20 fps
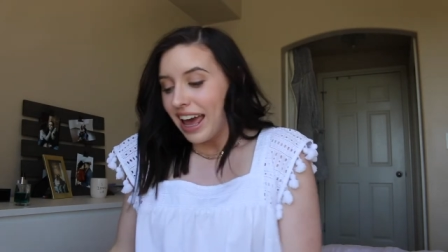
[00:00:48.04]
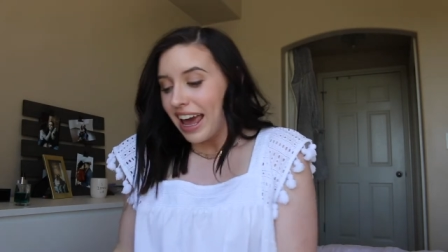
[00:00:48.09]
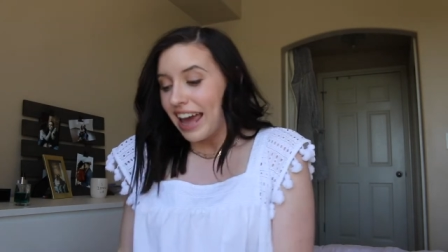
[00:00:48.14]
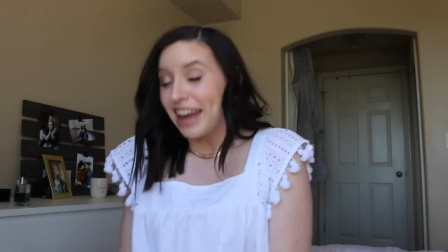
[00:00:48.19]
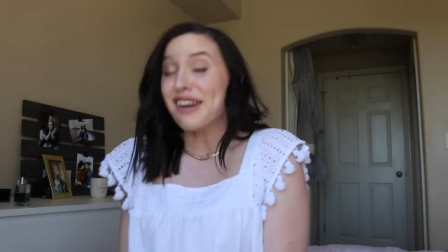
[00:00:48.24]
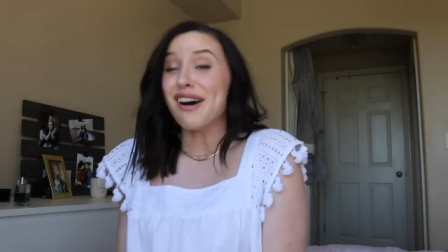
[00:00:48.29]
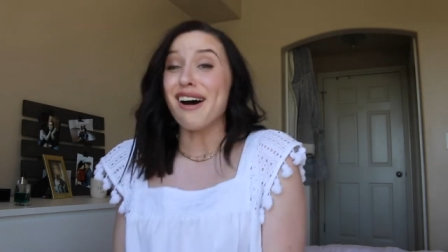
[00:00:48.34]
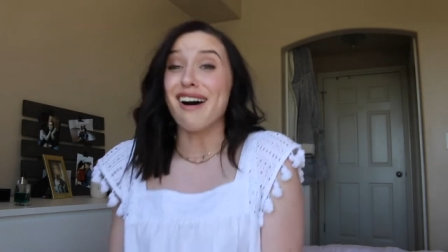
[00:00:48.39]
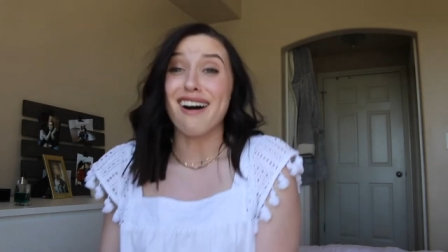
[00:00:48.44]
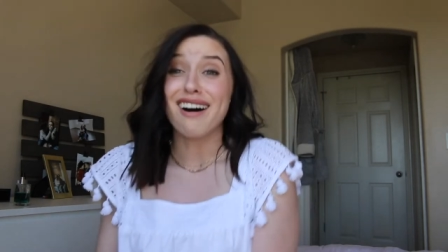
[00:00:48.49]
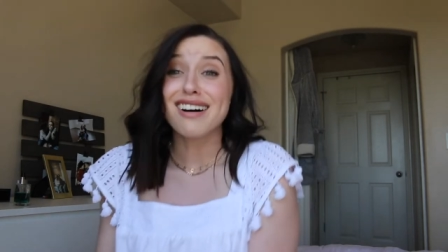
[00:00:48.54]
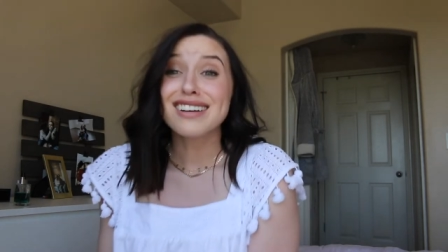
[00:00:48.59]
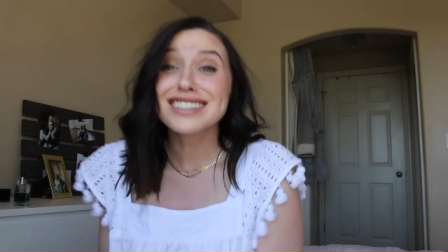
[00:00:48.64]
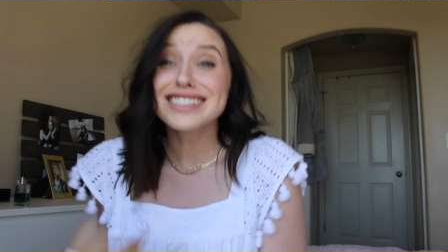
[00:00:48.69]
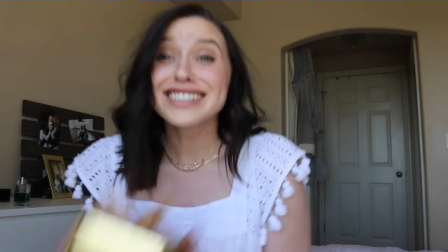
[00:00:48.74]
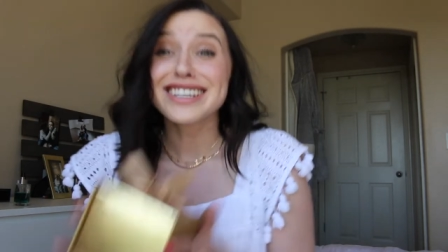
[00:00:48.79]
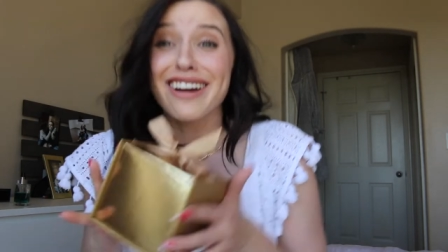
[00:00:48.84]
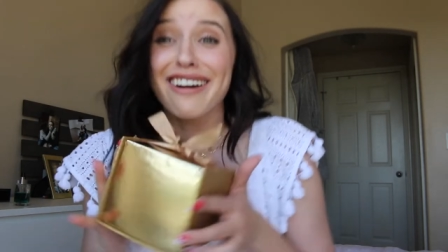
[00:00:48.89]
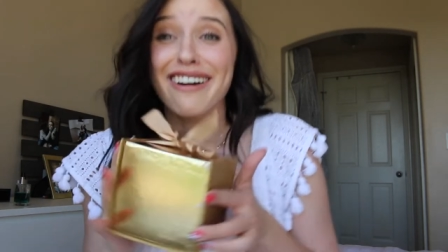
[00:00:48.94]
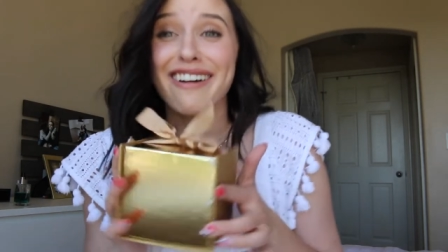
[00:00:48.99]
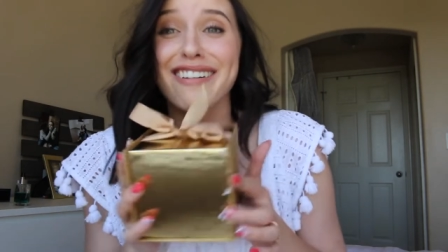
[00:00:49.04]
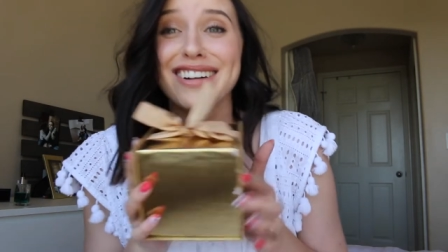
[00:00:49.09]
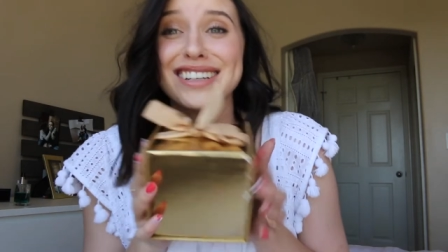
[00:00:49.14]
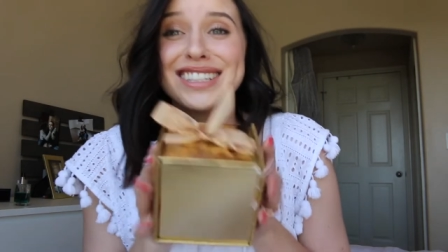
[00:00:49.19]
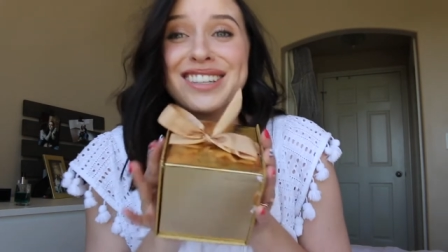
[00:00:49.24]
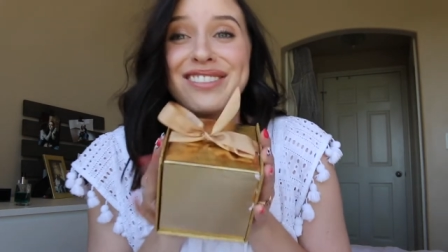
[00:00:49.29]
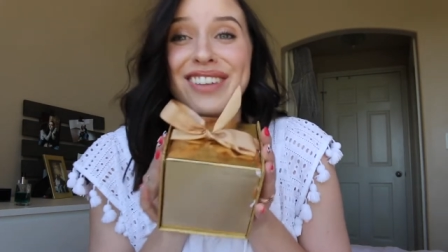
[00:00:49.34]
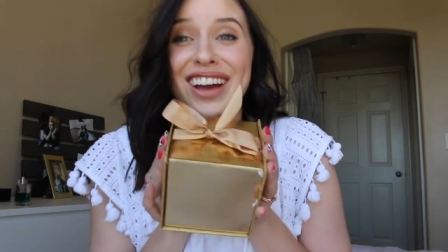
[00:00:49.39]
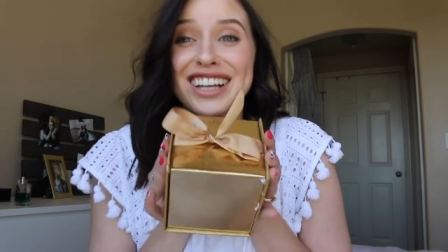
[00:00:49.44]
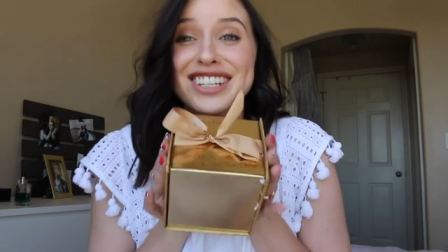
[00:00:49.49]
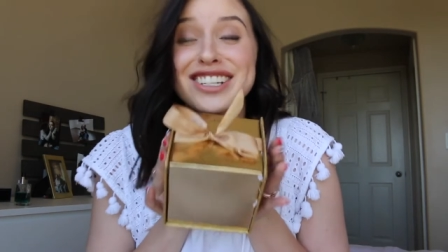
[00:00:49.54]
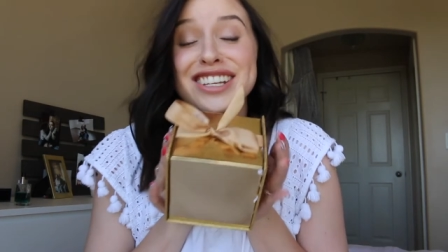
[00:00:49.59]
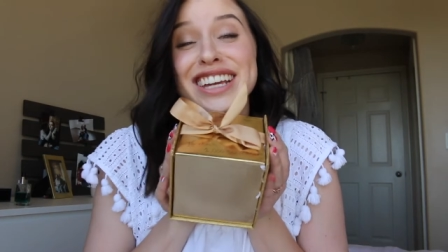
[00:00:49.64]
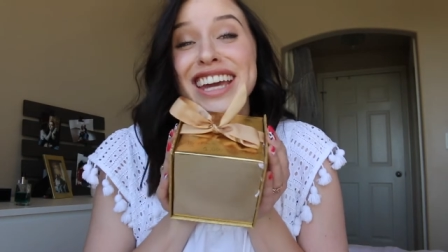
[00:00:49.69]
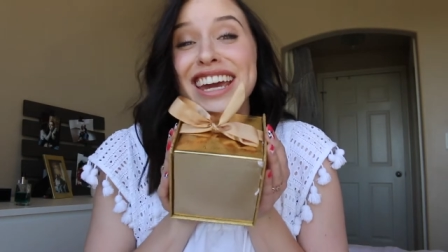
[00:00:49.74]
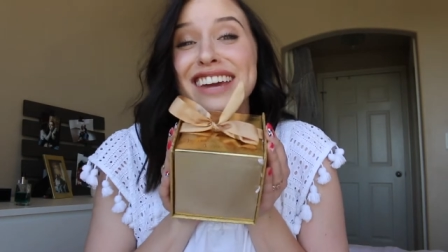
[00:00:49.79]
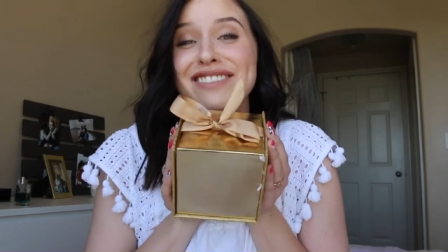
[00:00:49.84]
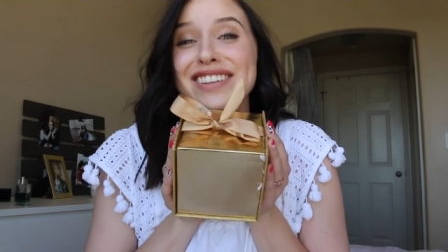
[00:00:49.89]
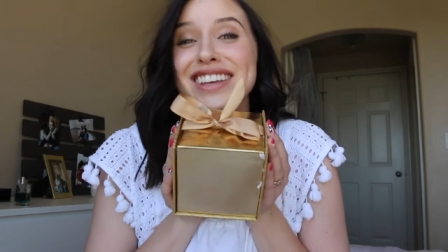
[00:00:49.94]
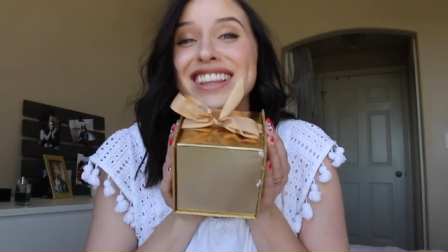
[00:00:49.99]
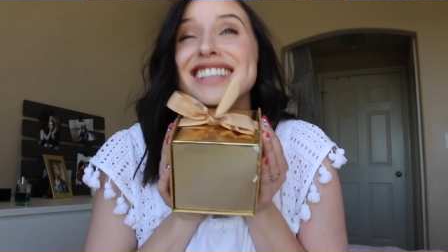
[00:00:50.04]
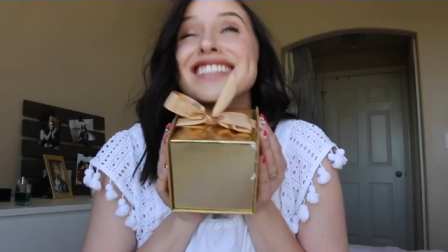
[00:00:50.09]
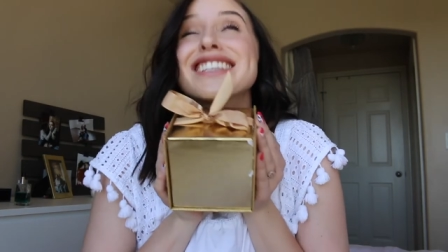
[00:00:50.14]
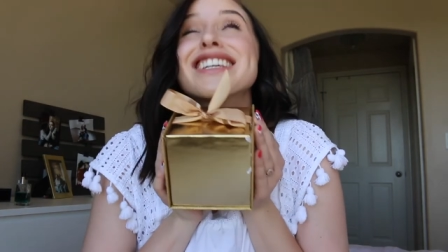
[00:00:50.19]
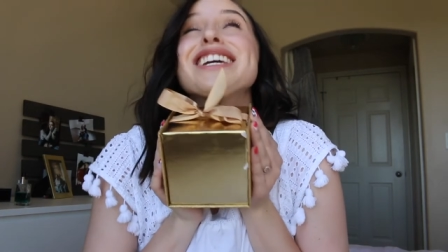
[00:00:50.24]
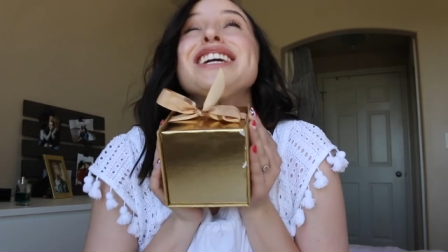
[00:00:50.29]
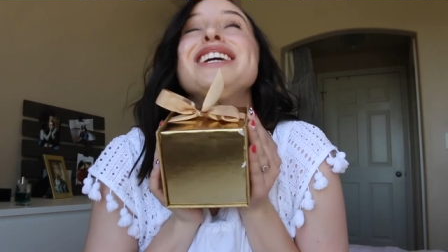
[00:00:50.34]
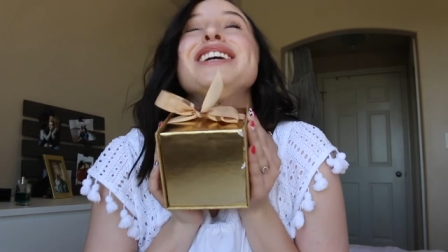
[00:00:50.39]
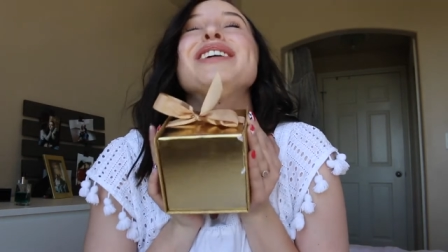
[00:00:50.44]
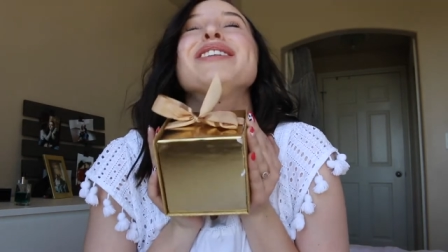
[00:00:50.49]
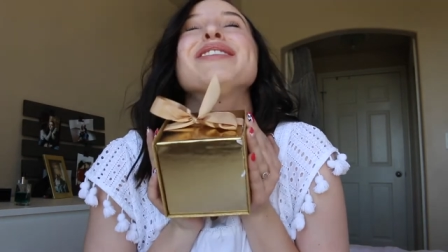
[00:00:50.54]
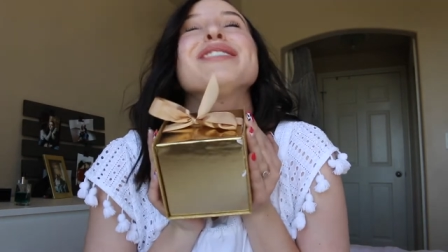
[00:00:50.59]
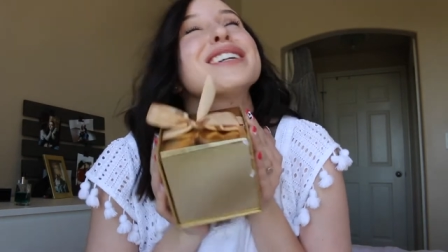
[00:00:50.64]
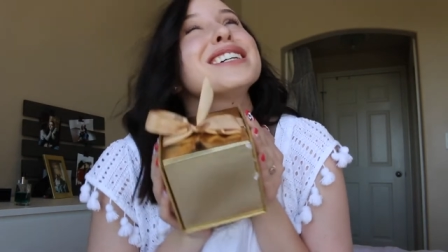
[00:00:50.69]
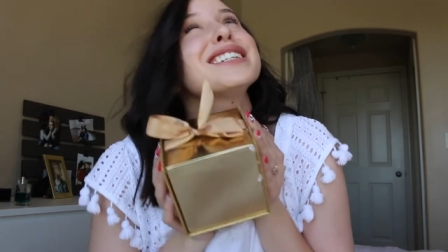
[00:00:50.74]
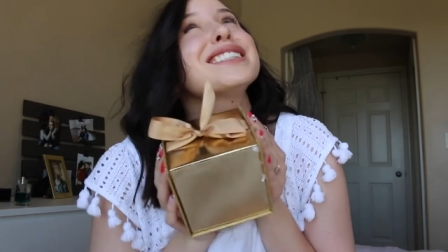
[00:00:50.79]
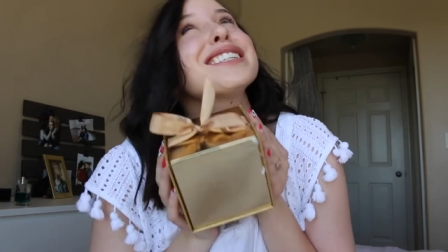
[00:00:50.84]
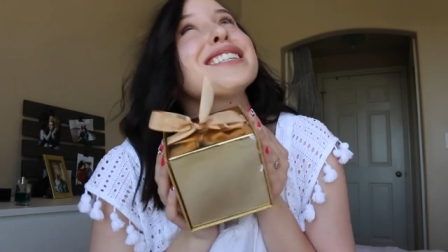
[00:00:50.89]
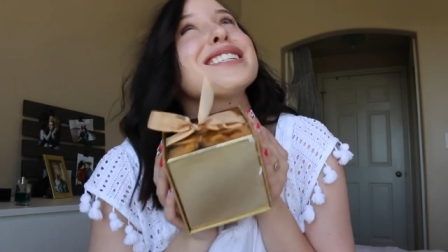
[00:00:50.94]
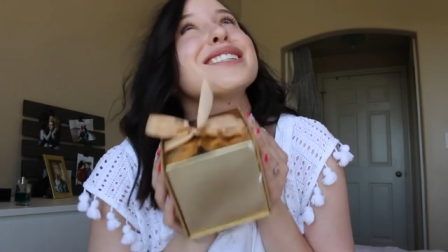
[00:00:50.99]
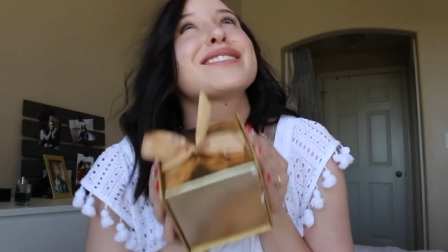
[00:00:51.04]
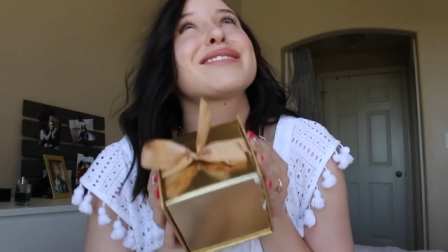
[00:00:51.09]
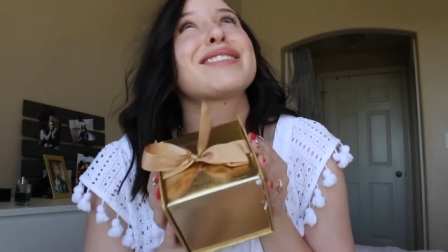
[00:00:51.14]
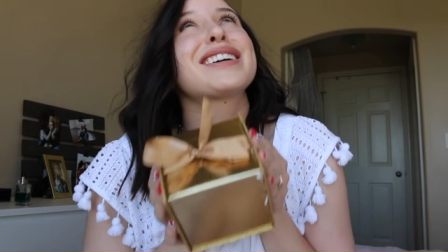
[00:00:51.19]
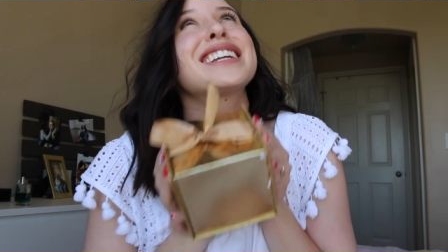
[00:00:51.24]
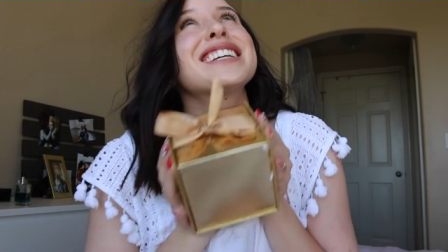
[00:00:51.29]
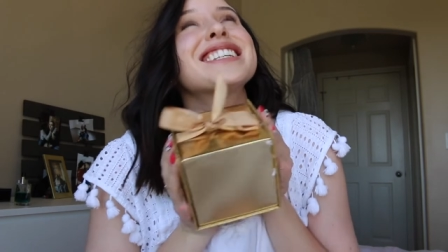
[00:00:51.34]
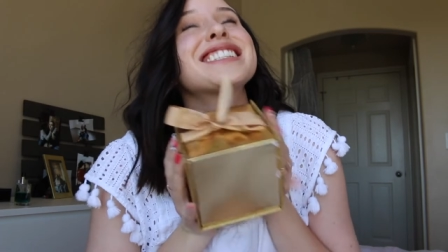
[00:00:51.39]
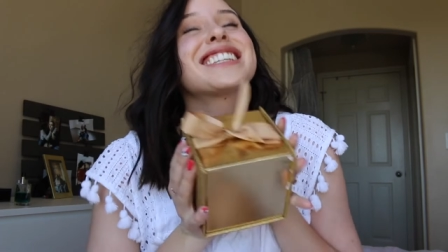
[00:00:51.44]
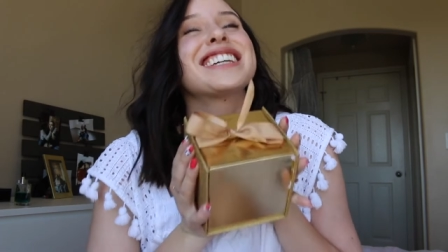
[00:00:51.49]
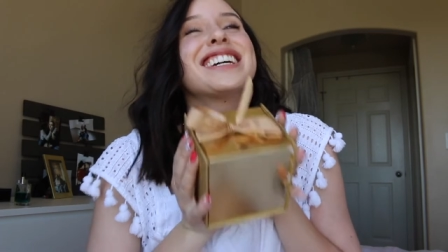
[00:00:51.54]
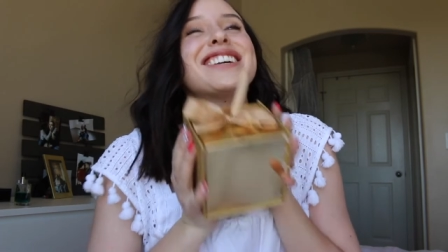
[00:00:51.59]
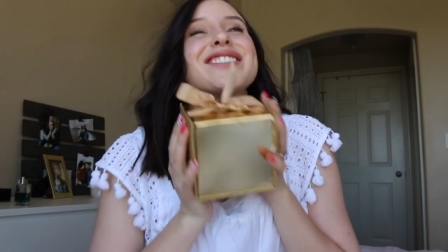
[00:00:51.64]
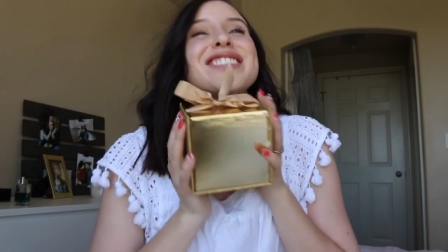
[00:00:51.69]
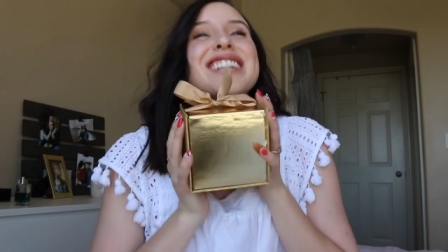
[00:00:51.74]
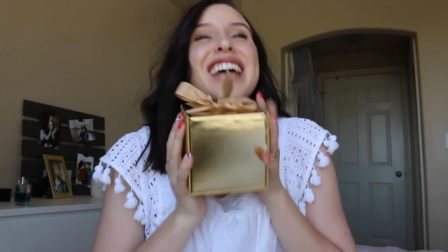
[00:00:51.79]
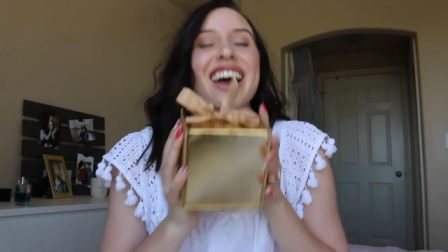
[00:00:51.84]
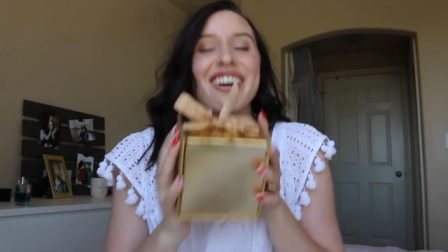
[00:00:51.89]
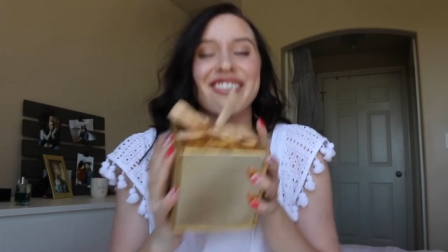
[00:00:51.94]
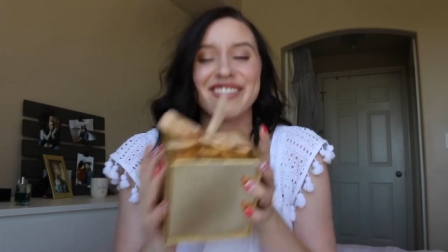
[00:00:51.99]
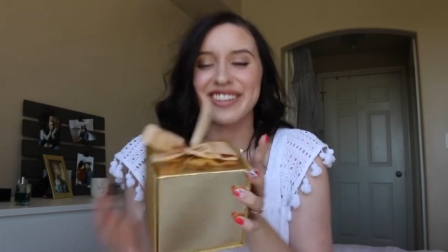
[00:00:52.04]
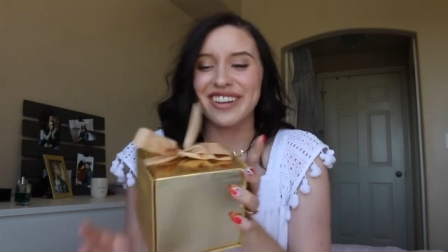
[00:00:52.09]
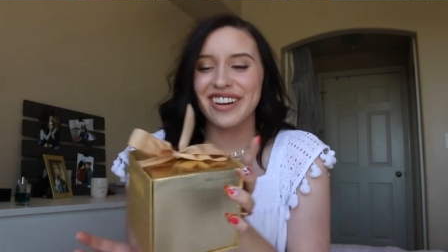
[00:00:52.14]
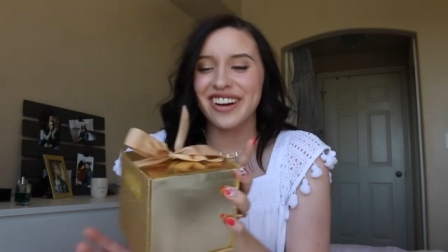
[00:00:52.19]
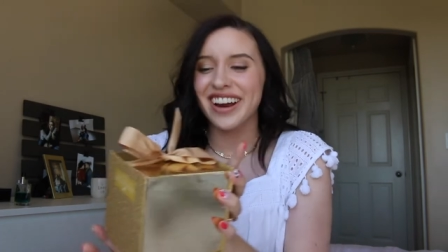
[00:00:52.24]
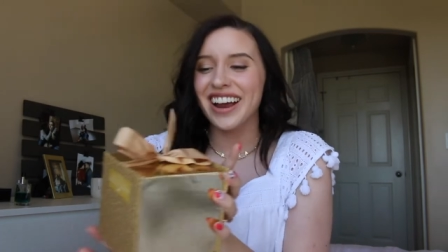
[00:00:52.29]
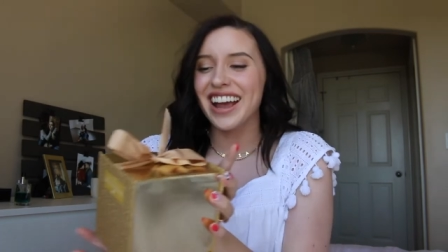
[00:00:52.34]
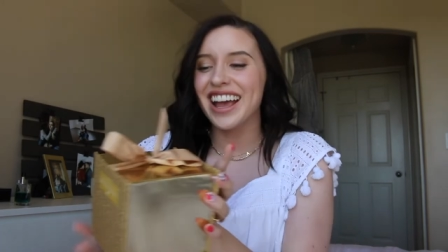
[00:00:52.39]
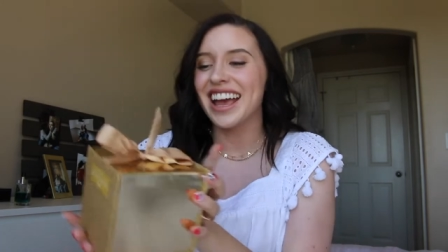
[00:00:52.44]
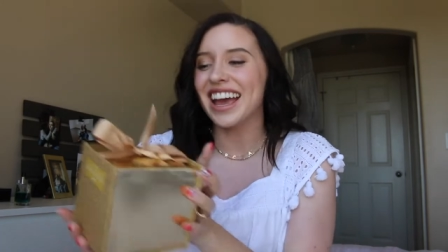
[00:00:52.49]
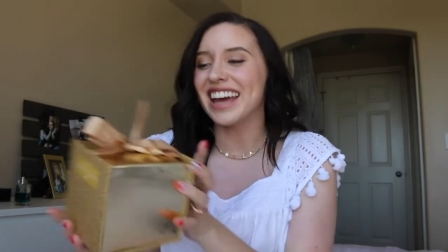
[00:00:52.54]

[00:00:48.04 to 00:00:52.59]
And also, Sebastian gave me the cutest, sweetest gift ever,